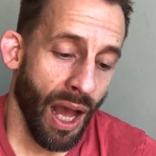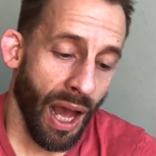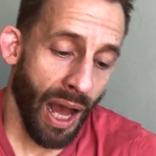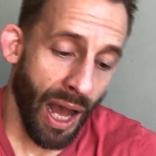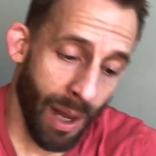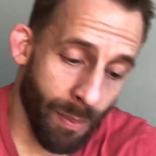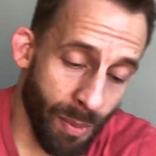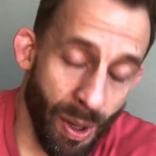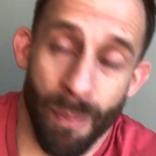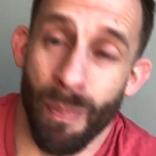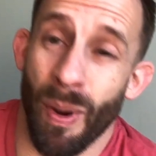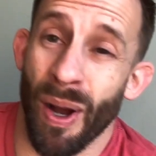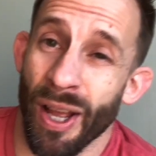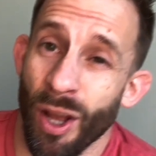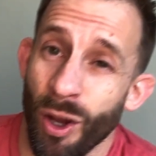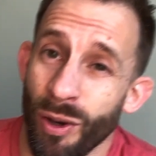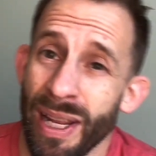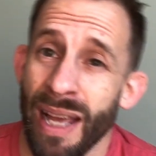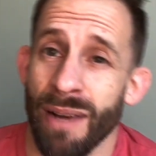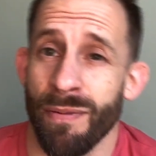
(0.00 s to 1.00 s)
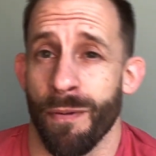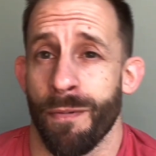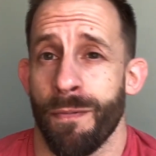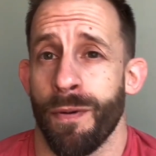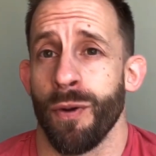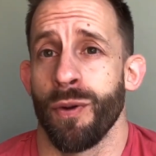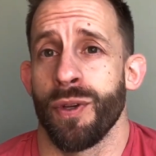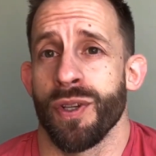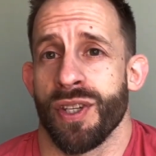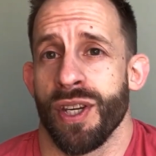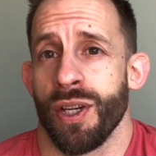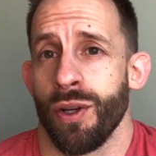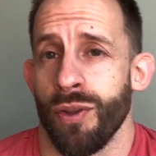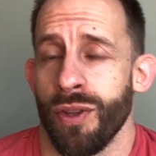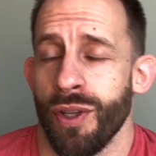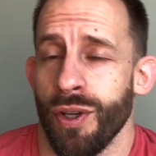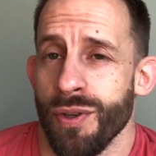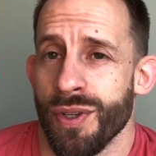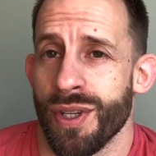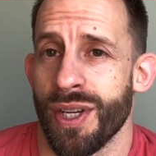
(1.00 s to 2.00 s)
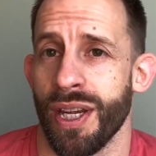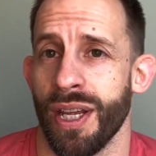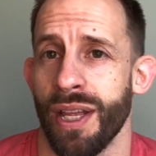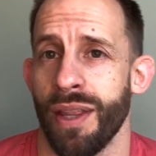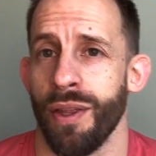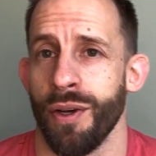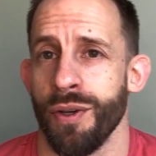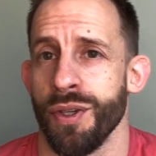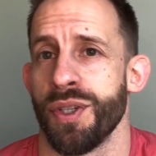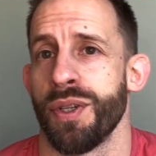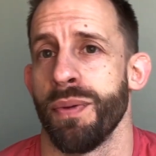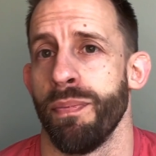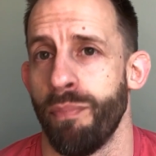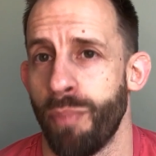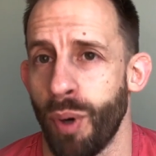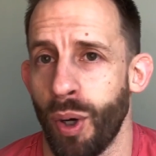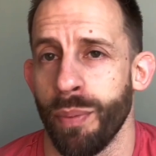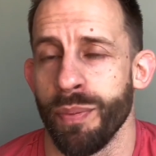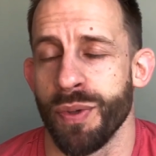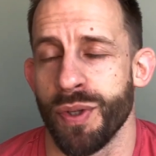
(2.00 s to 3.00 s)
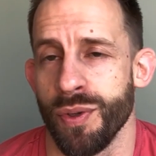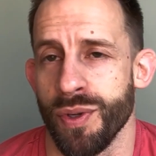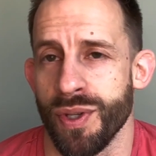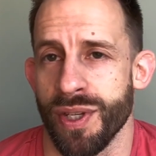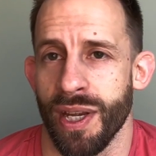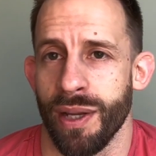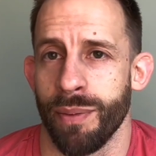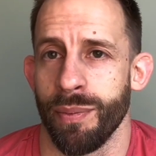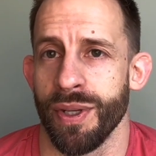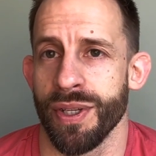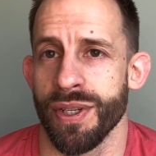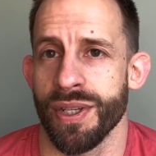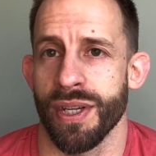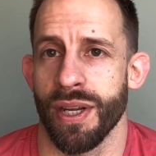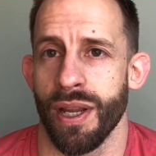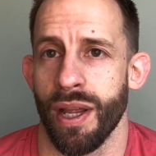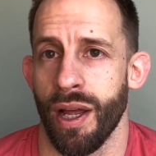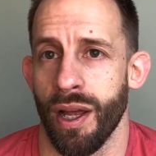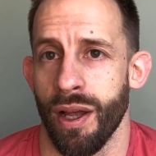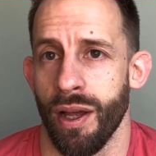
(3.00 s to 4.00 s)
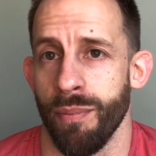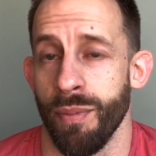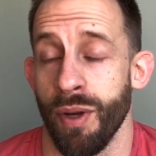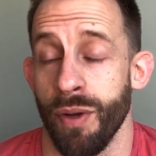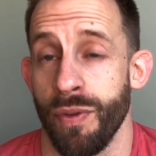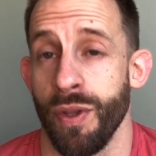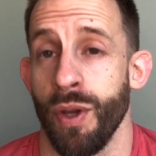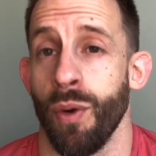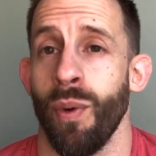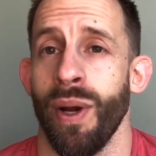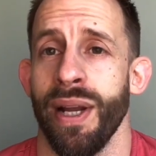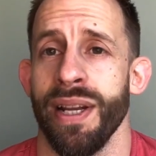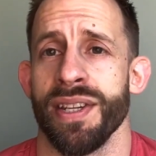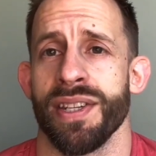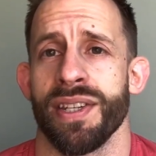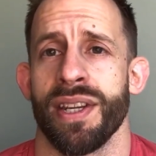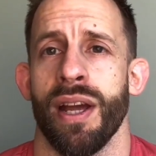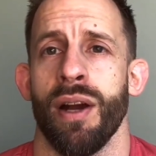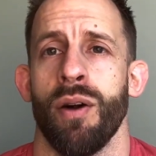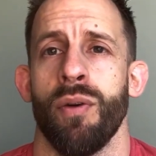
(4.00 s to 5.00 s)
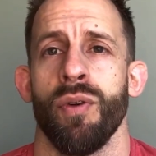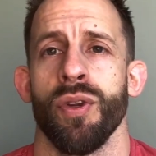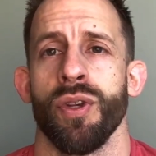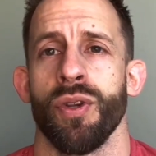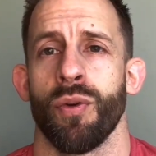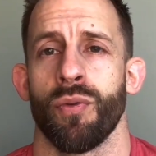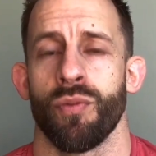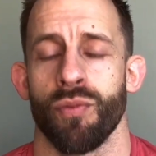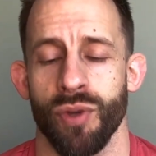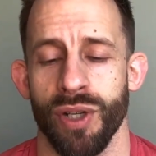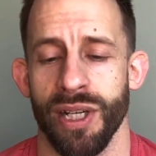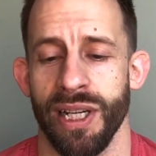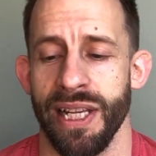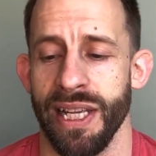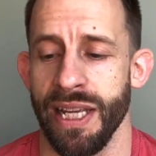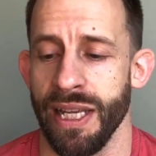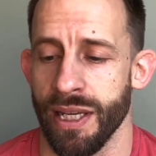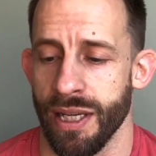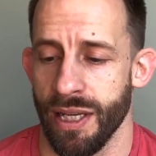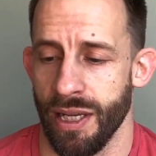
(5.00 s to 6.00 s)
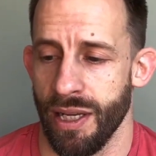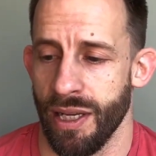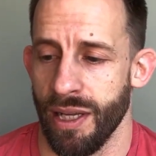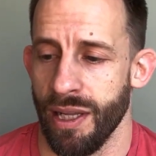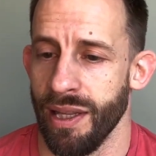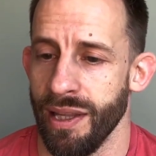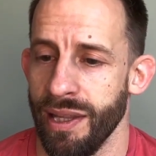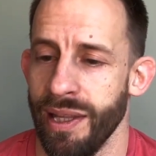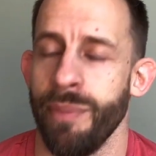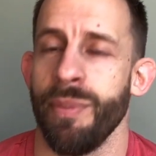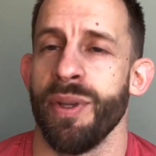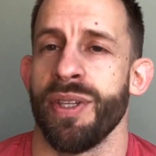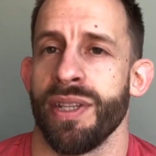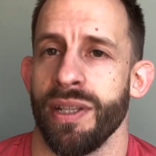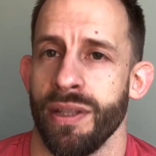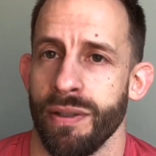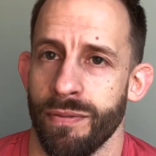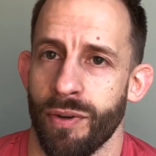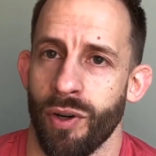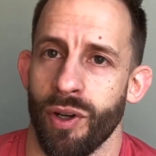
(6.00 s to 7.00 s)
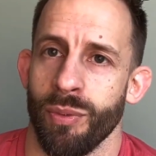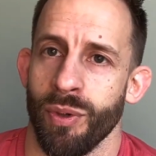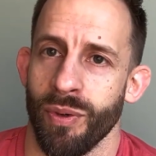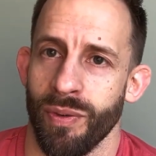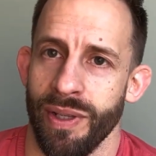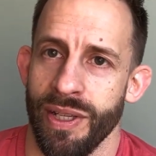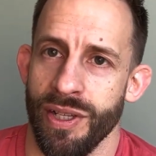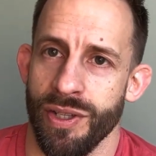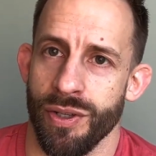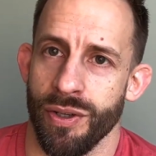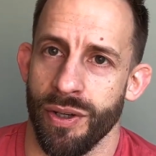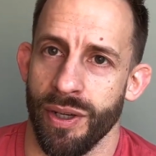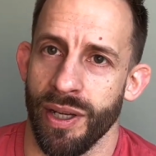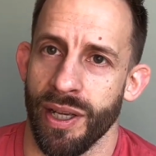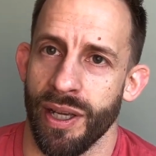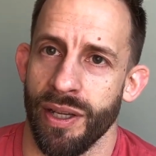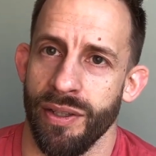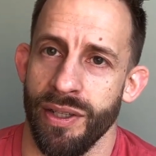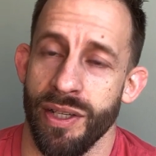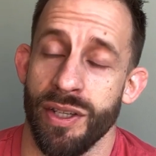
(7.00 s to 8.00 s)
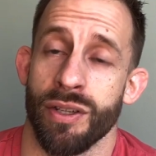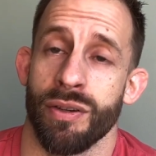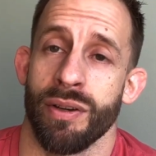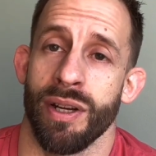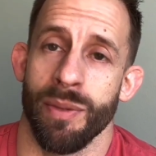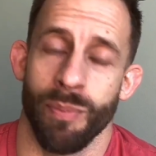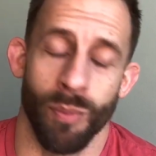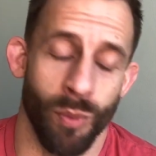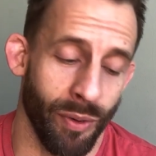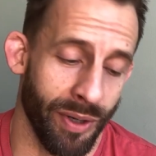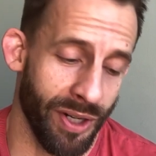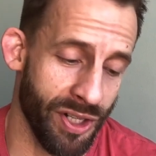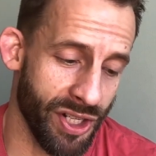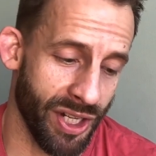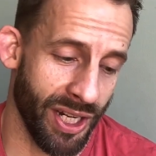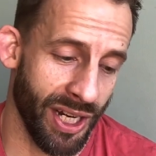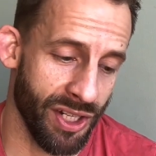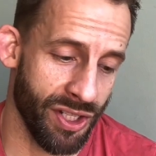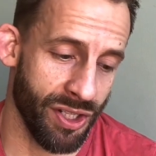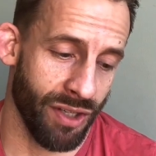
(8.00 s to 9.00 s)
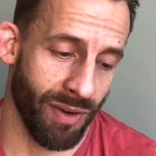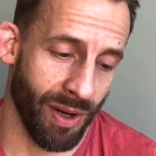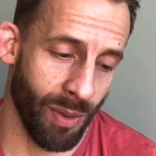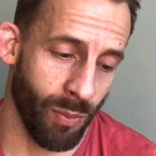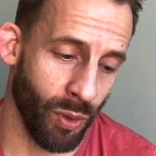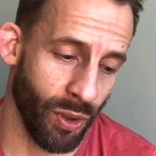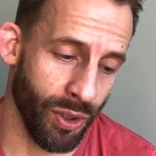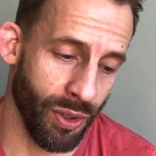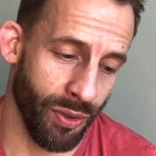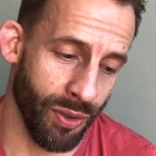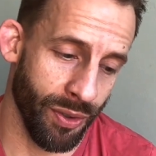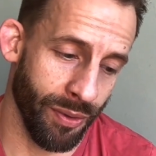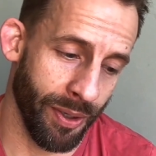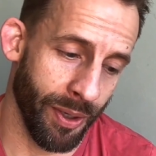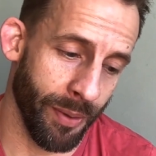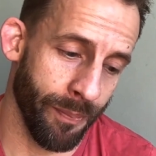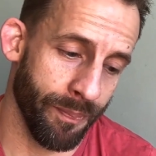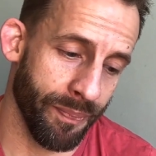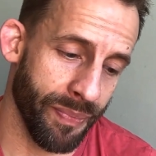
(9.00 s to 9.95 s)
And by only ever focusing on those bottom 2 segments of the awareness scale, you're really limiting the volume of leads you can get. You need to create more education around what you're doing.